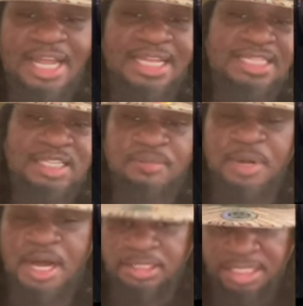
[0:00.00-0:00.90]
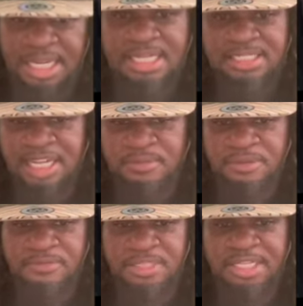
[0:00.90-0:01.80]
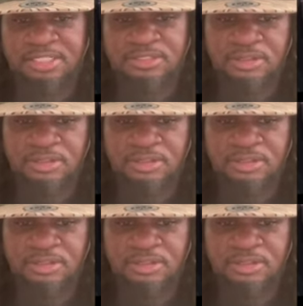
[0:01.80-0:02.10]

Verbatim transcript: like it's a podcast type of thing.